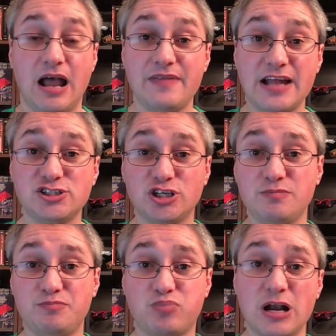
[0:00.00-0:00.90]
And that
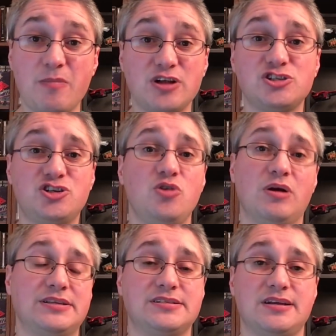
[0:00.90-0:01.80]
should pretty much
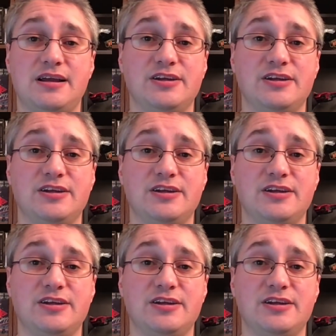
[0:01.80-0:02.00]
do it.